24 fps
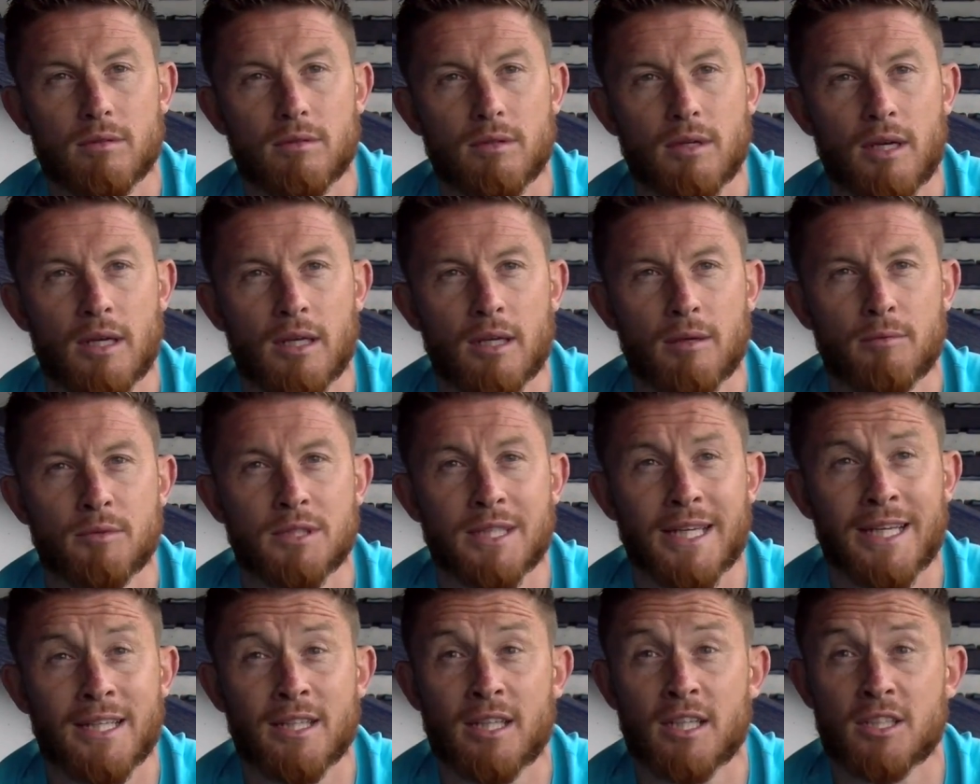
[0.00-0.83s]
I think it was
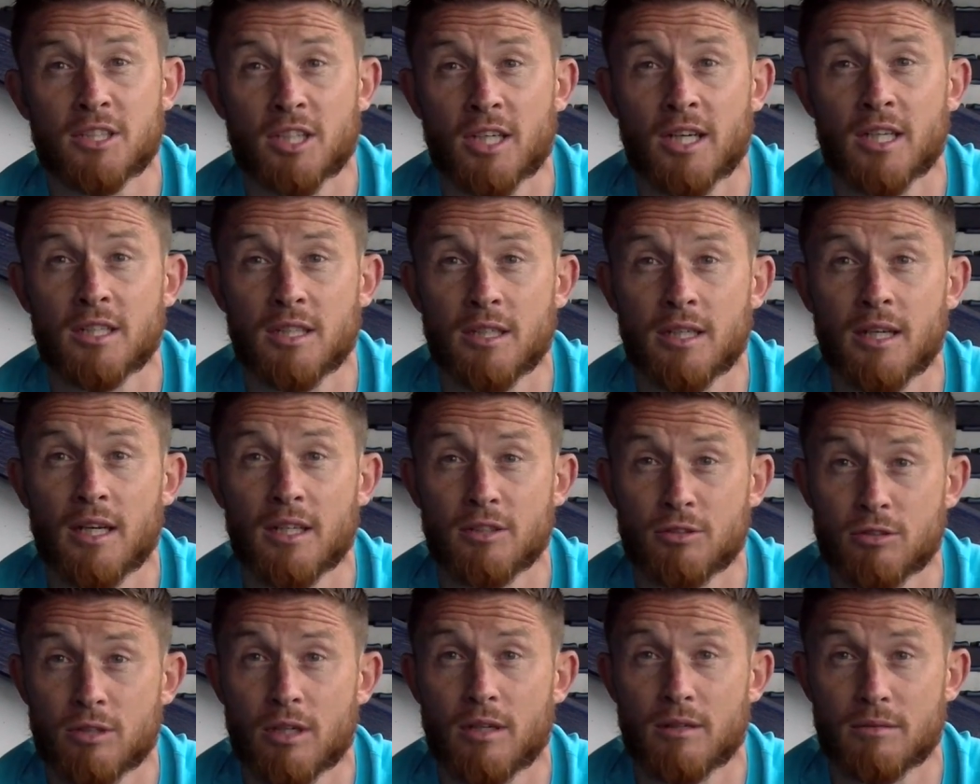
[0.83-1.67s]
the end of January.
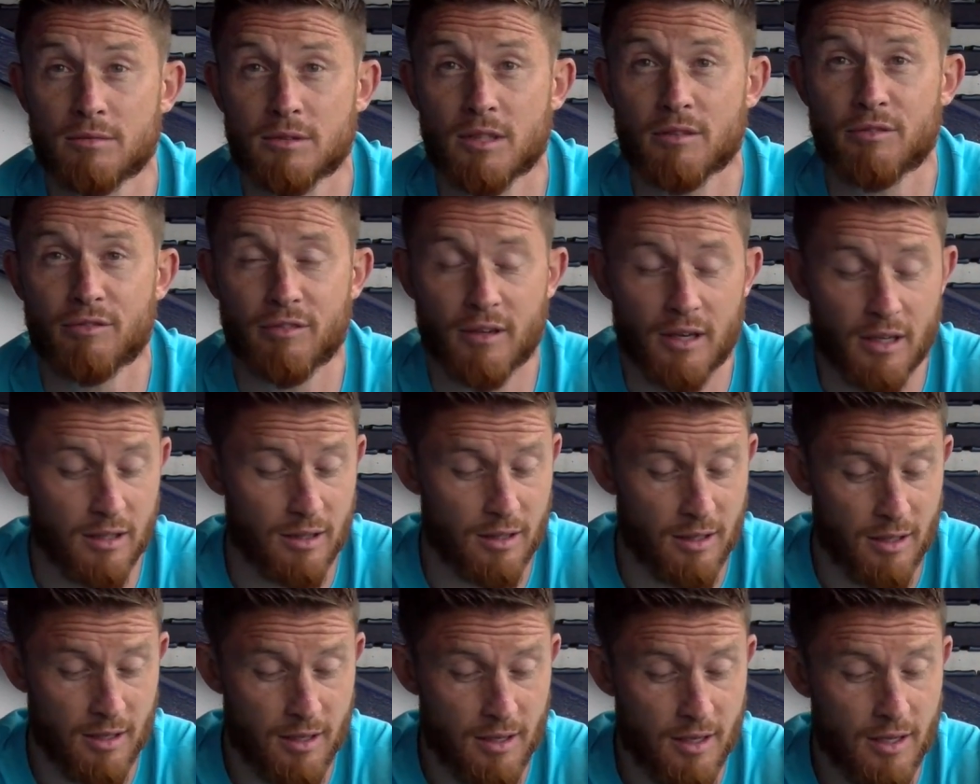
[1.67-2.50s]
That's a
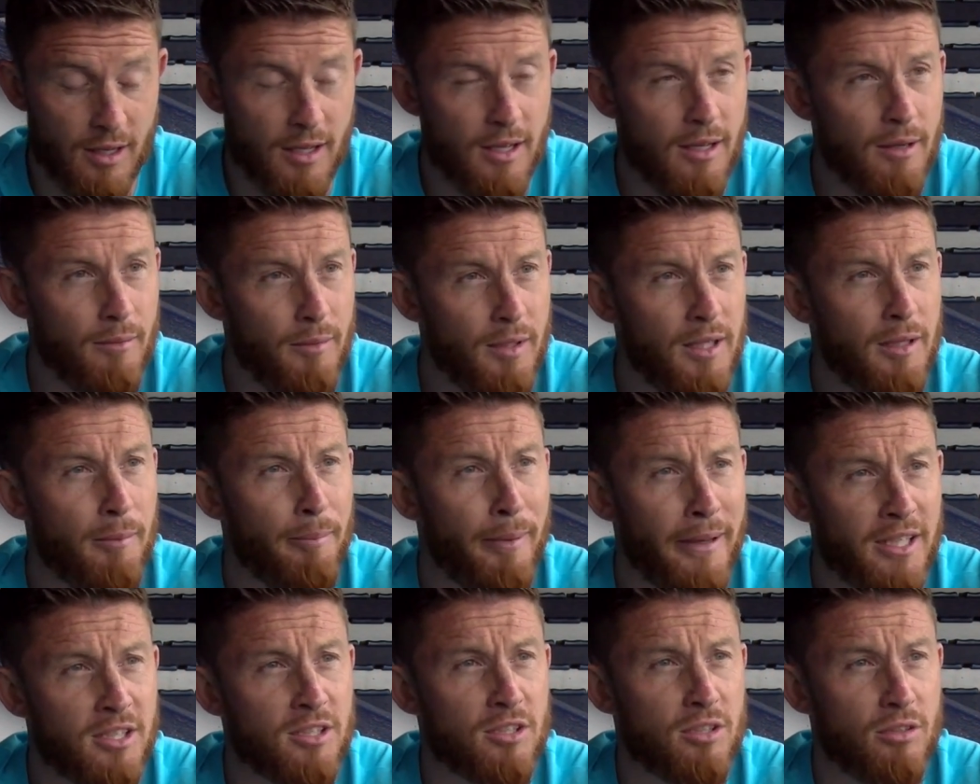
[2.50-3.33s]
fact. We had the
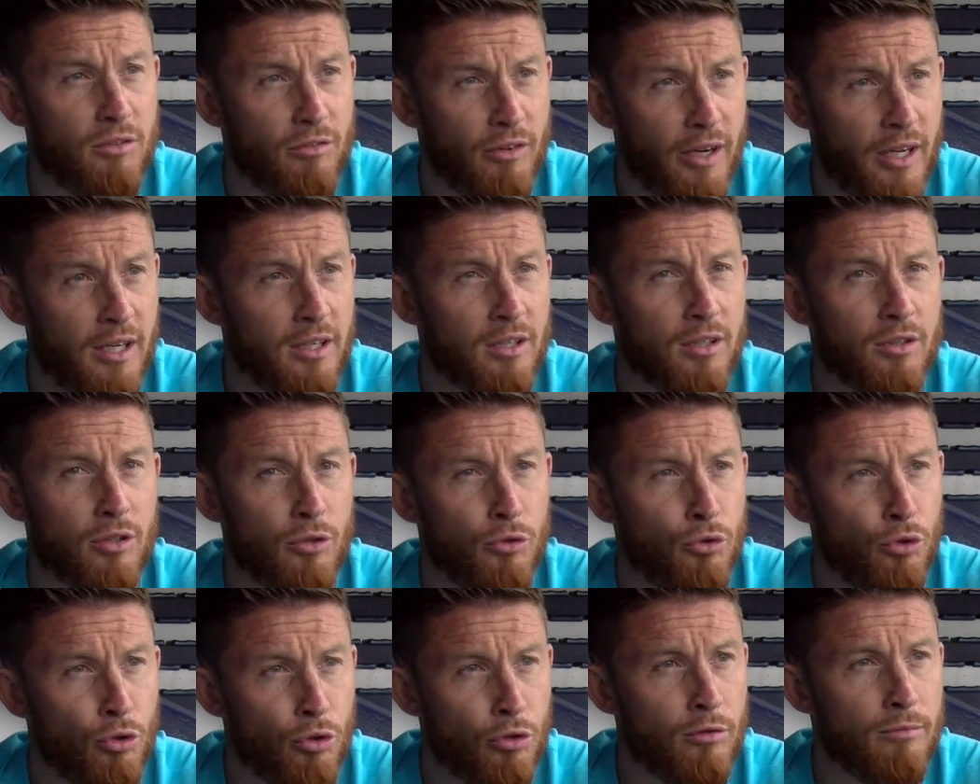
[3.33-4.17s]
best record
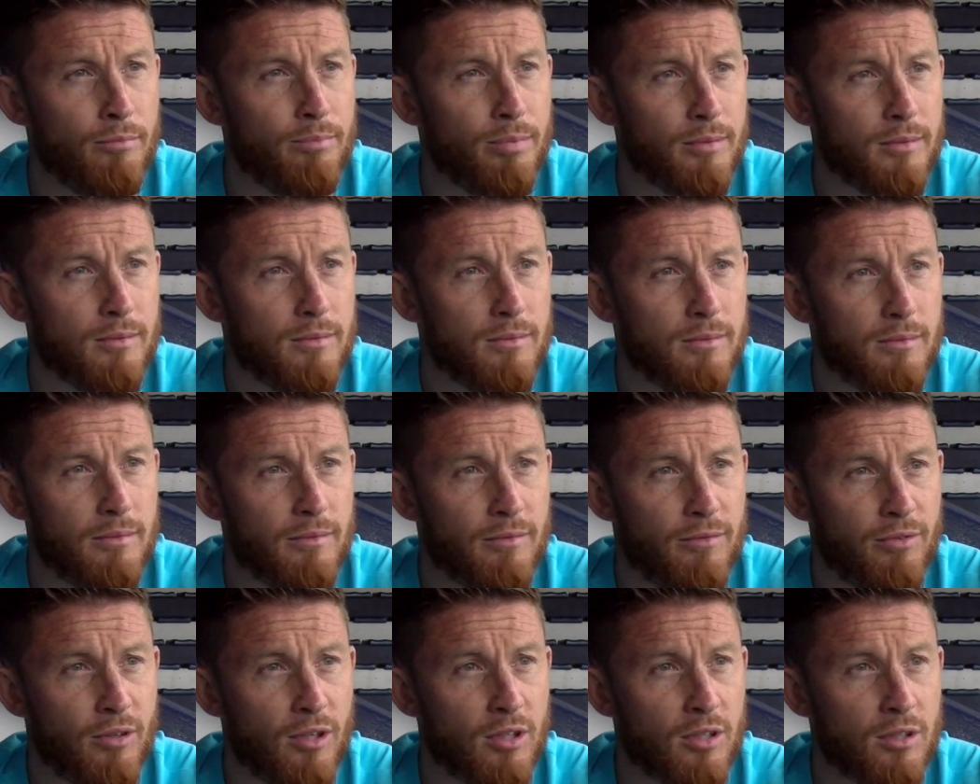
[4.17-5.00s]
in Europe
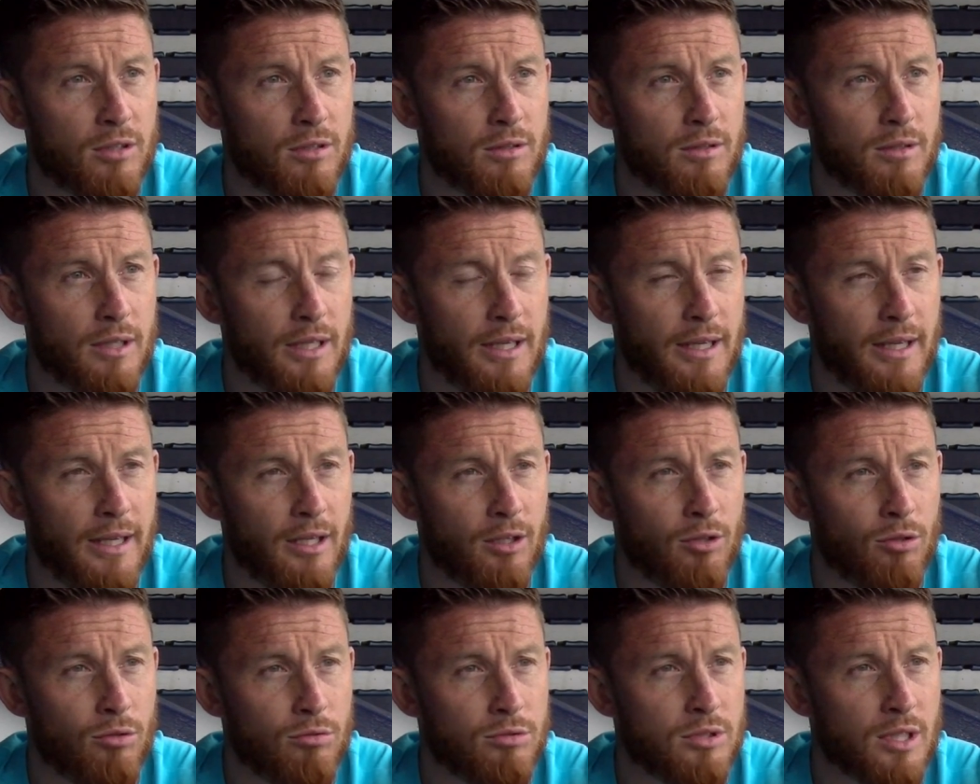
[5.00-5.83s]
for
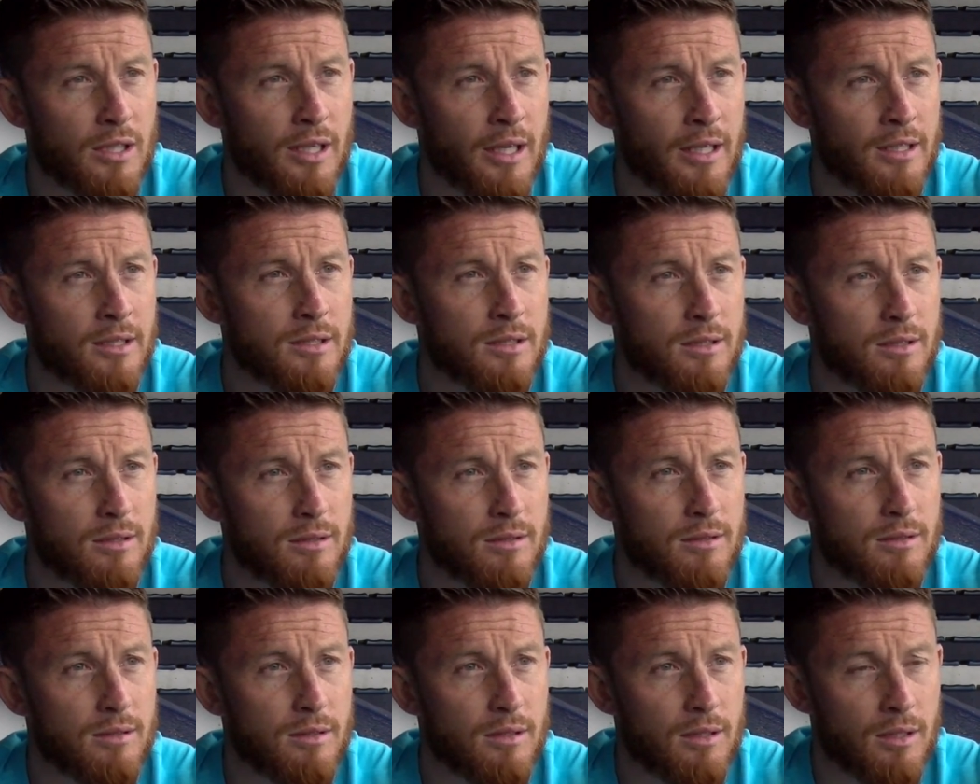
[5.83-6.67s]
goals against,
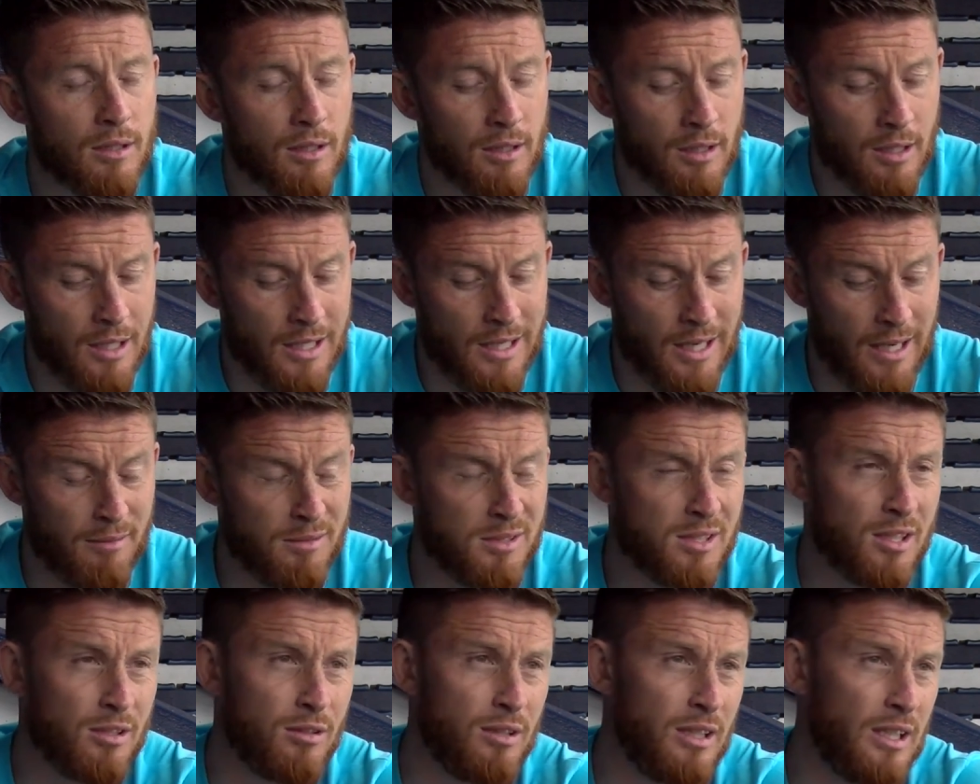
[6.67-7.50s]
and that
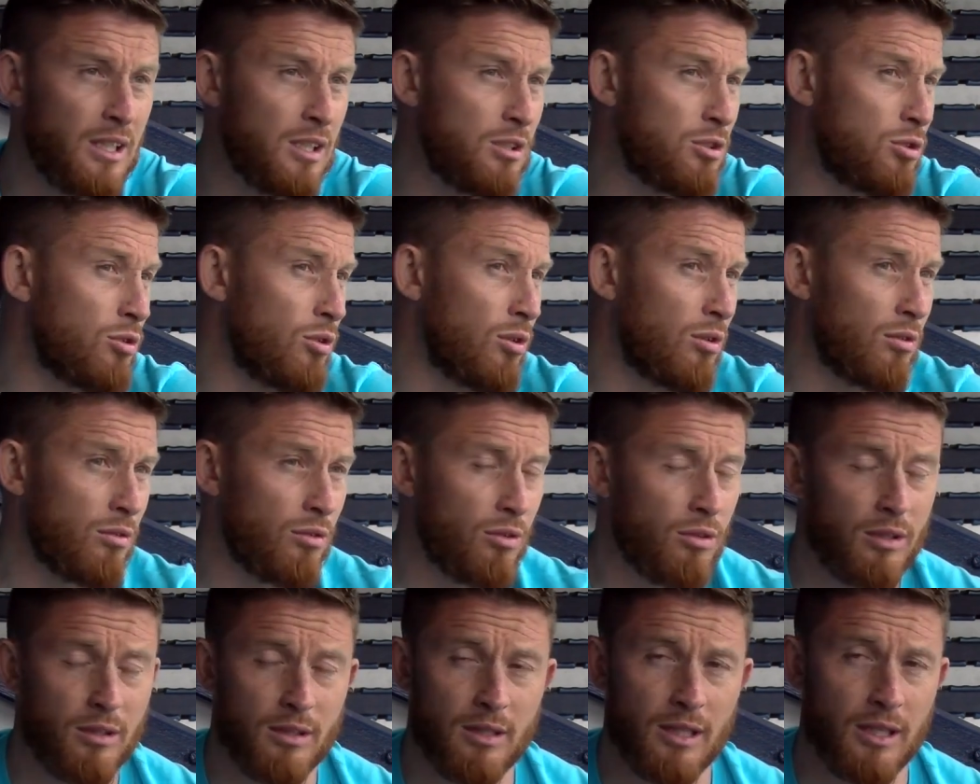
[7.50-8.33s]
was no short,
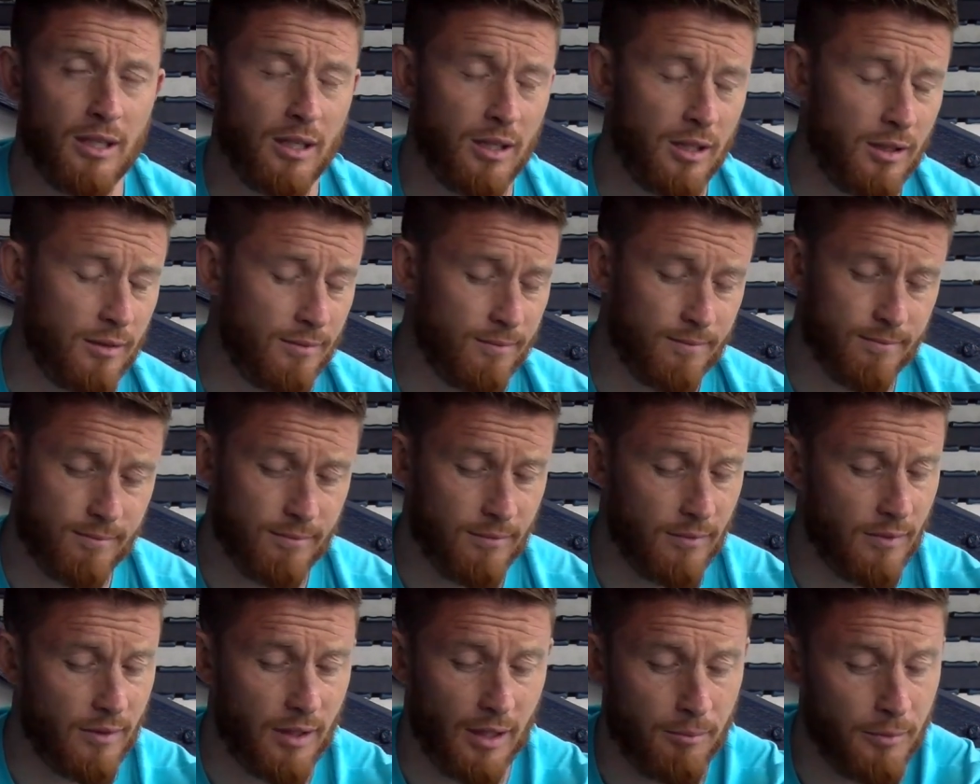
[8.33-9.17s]
no
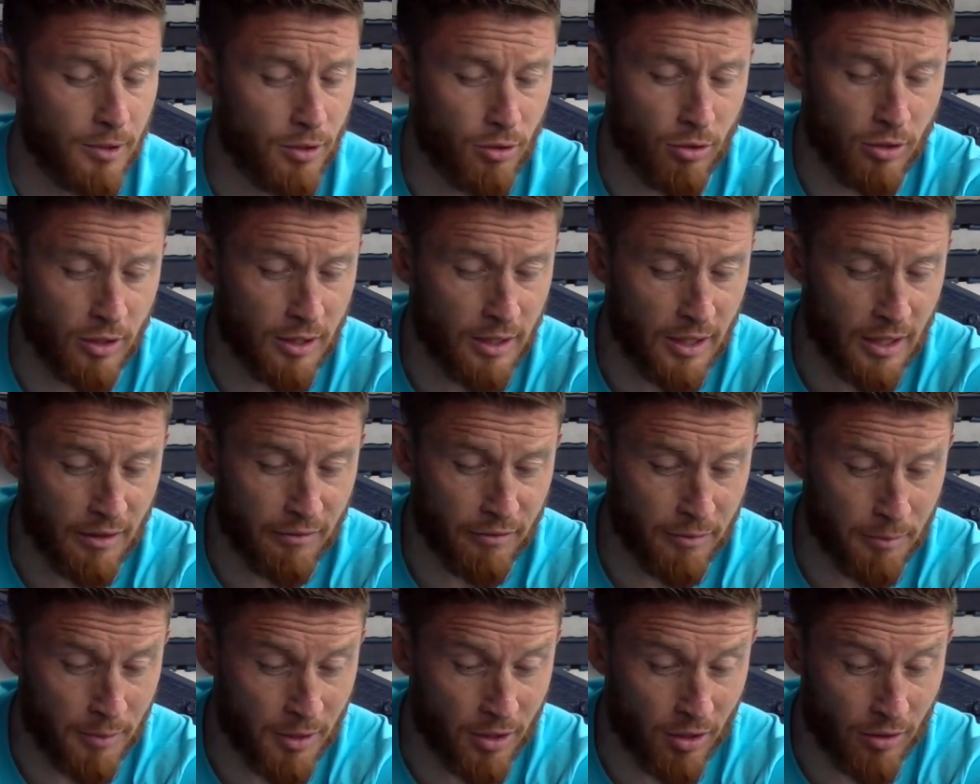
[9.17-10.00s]
thing made into Davy
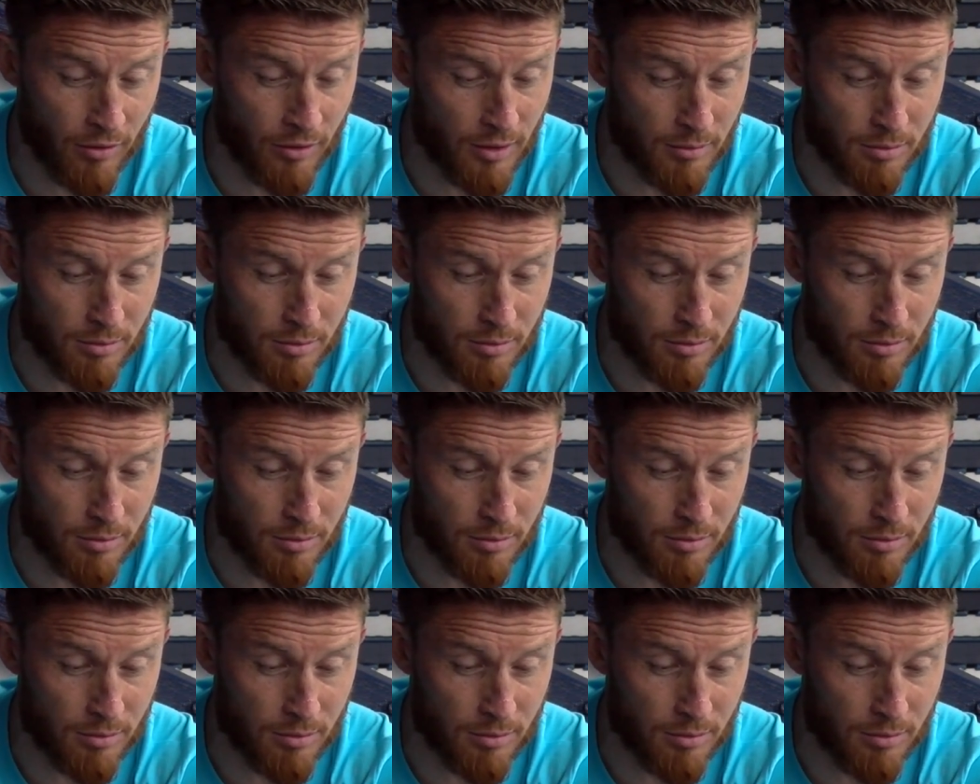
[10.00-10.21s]
McGunn.